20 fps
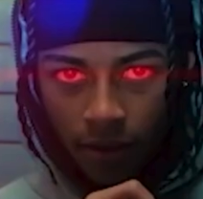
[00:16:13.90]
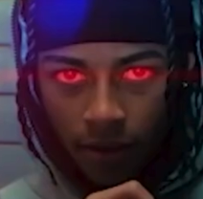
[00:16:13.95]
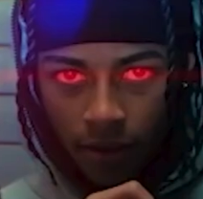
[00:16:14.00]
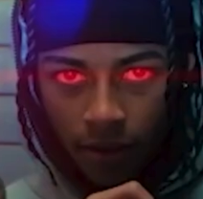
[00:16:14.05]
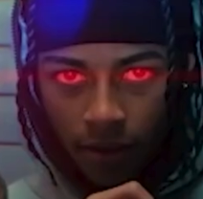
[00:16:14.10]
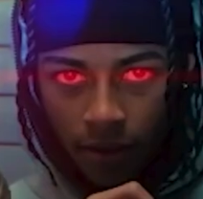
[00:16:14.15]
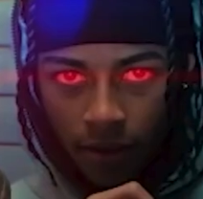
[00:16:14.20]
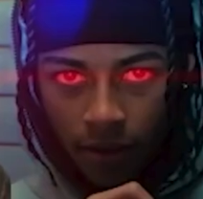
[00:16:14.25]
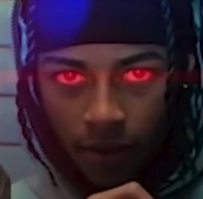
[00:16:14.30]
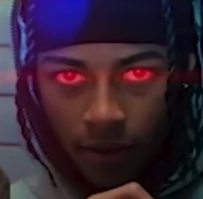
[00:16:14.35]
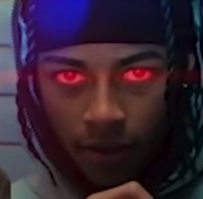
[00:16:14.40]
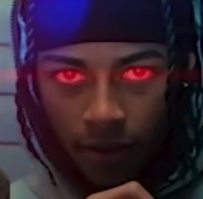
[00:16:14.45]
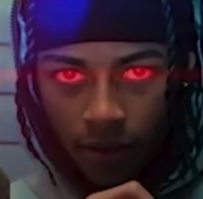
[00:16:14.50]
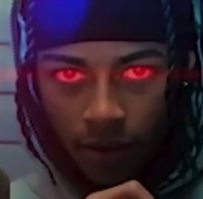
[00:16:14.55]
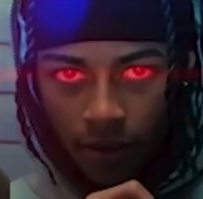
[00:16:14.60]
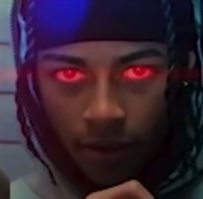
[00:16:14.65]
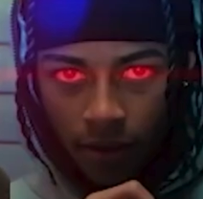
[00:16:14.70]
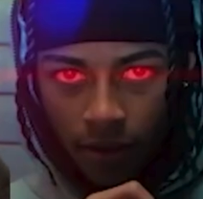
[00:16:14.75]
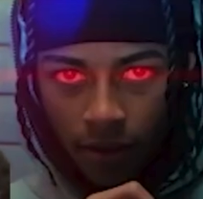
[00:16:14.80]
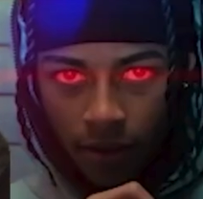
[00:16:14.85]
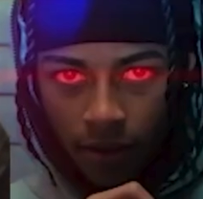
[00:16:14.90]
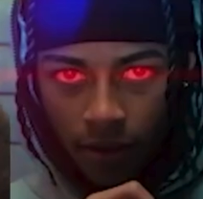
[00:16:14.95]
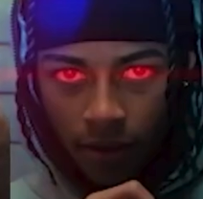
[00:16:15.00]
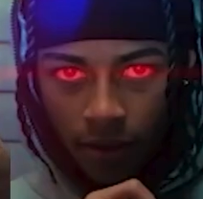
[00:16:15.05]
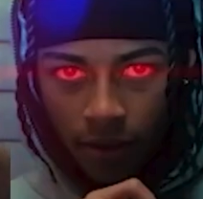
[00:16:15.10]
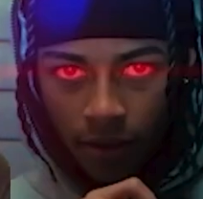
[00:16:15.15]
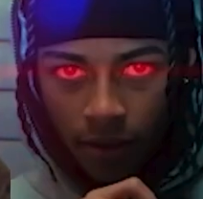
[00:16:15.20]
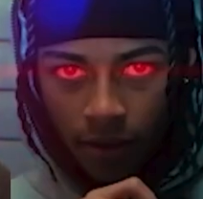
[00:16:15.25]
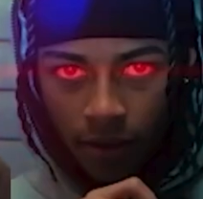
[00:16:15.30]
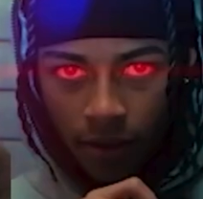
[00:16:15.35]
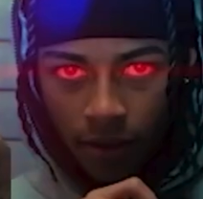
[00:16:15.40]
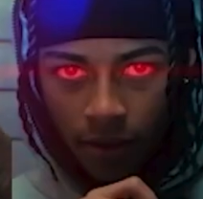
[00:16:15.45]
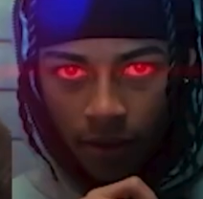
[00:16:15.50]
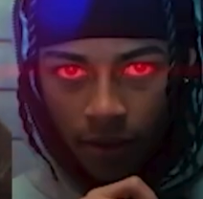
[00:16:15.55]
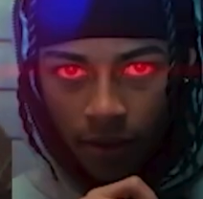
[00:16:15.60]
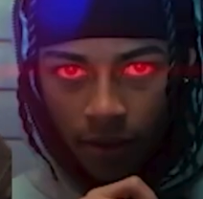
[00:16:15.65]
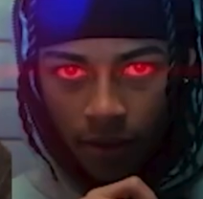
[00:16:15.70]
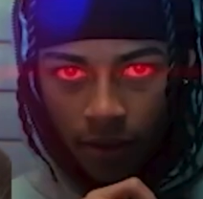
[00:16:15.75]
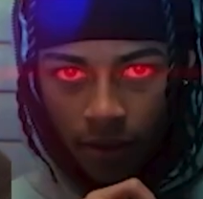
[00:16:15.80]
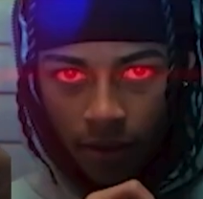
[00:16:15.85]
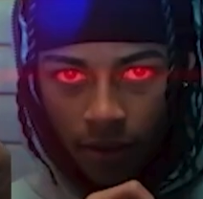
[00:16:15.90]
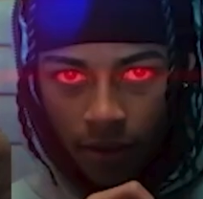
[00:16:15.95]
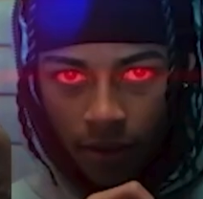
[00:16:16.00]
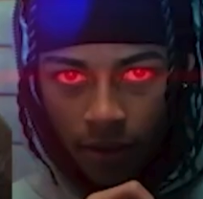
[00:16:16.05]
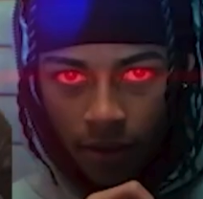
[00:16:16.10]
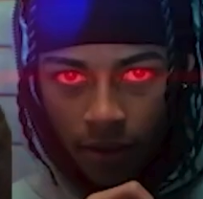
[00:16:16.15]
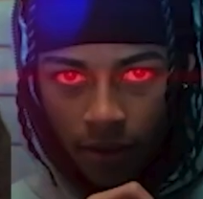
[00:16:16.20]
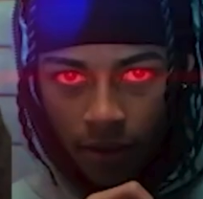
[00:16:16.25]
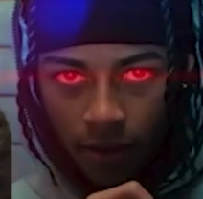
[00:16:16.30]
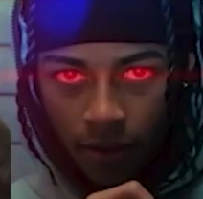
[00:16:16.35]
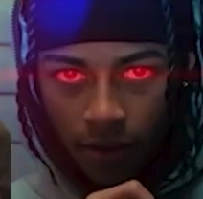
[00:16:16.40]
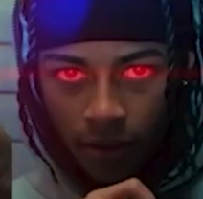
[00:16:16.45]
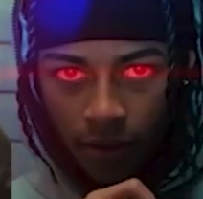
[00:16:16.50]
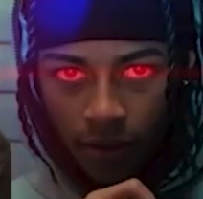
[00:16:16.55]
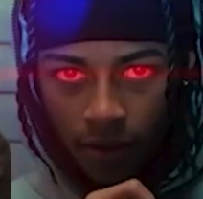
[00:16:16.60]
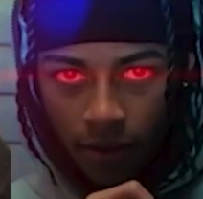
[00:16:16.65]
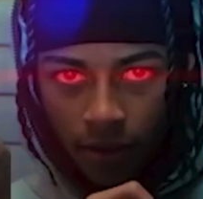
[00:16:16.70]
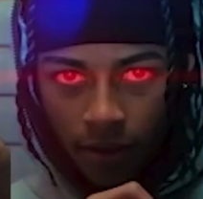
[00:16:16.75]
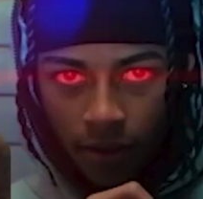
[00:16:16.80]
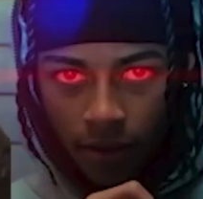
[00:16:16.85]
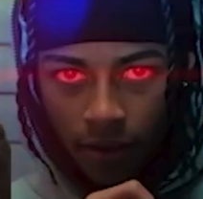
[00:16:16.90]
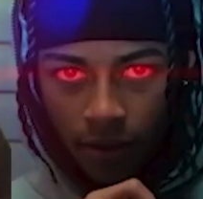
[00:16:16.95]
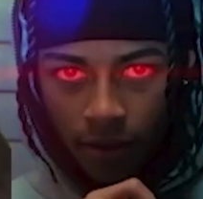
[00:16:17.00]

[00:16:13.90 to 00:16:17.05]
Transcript: No words are spoken by the person on screen.